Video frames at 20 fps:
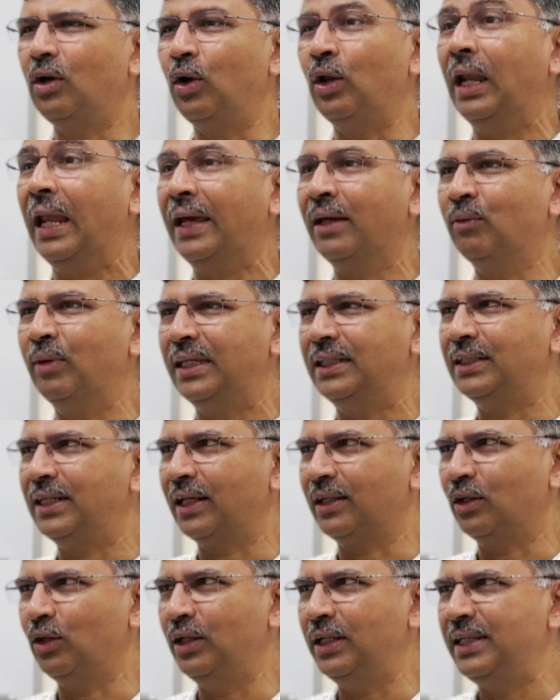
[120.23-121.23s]
all language
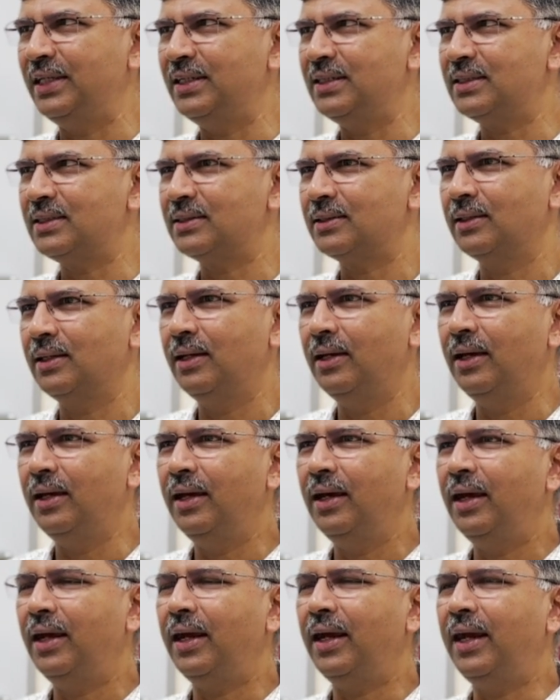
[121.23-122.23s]
technologies.
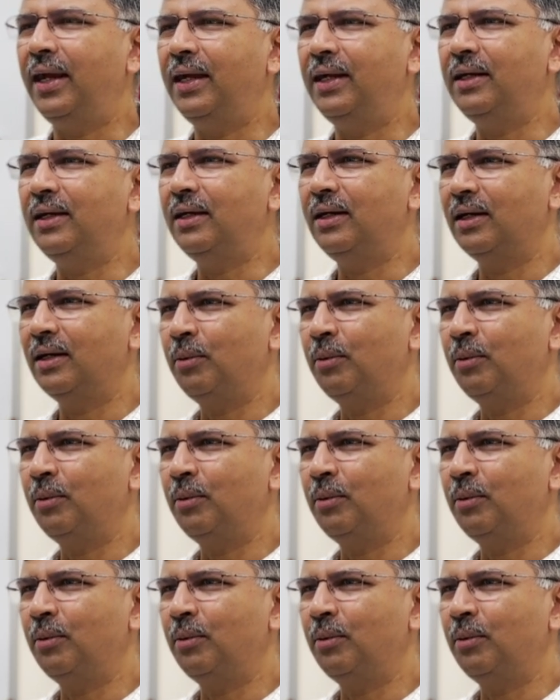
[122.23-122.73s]
And